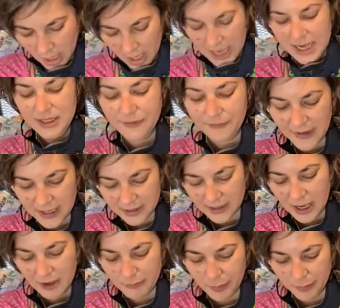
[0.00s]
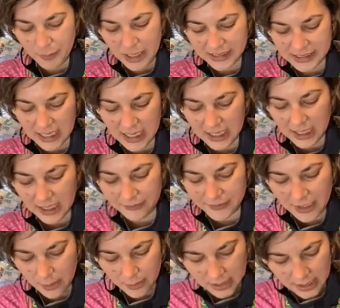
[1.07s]
I hate the fact that I've moved my entire life
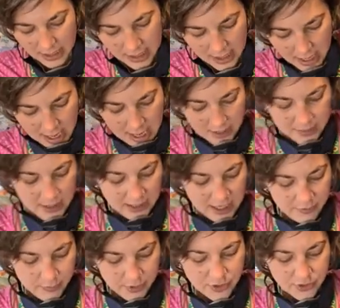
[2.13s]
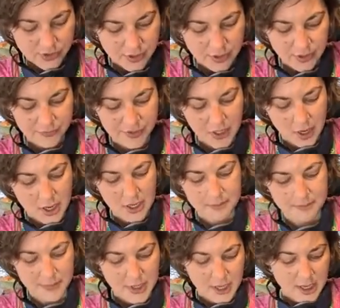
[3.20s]
down here and they gave me just enough
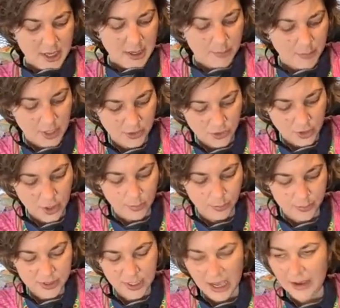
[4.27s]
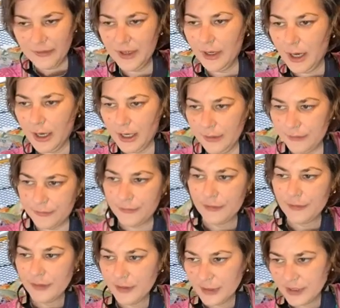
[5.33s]
time in my job to have a life
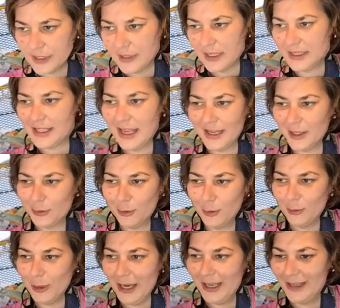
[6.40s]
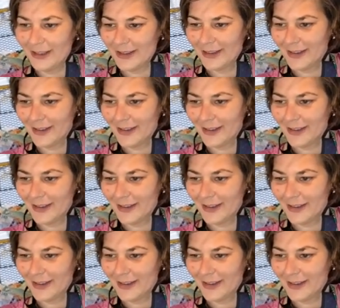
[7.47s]
to then take it all away.